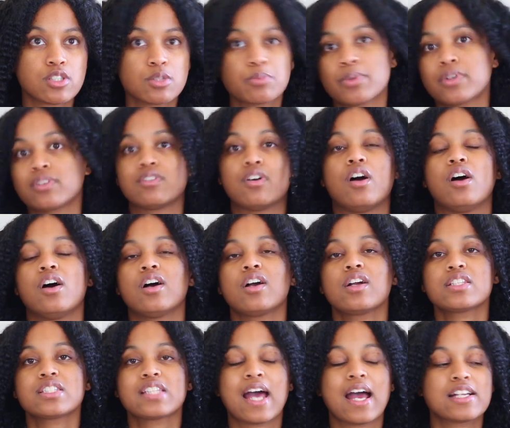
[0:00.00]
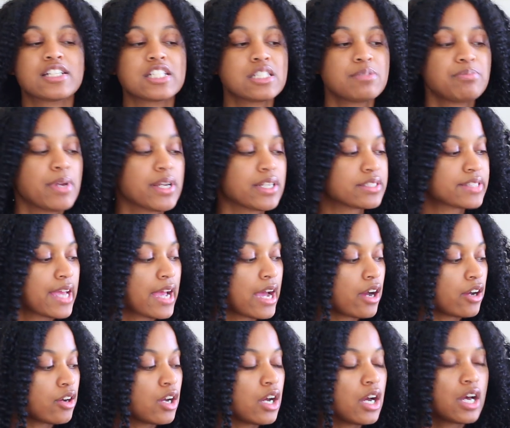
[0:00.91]
super long. So I just picked
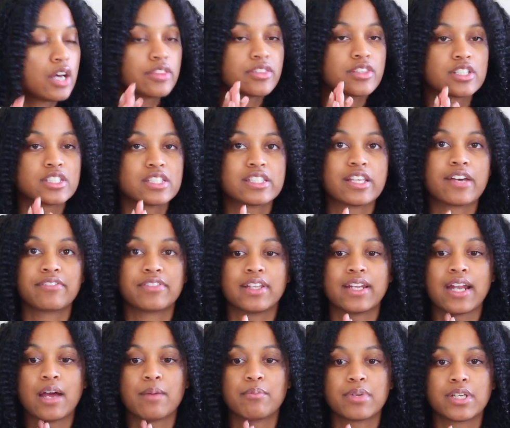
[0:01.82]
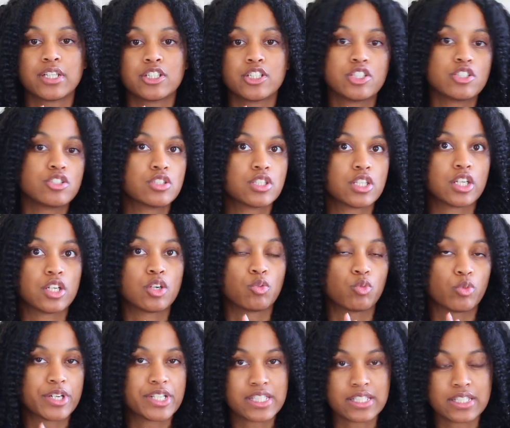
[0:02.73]
out the stuff that I've been
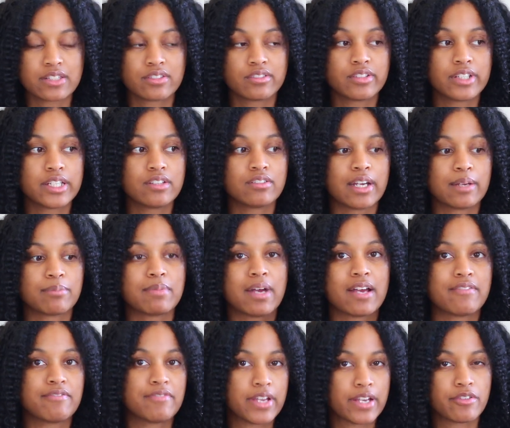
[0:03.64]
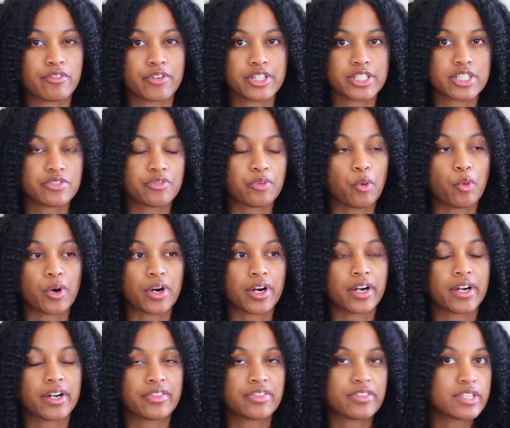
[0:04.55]
using recently, like my favorites
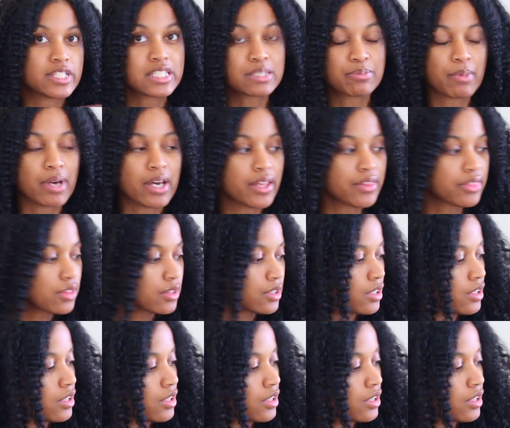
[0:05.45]
for this month.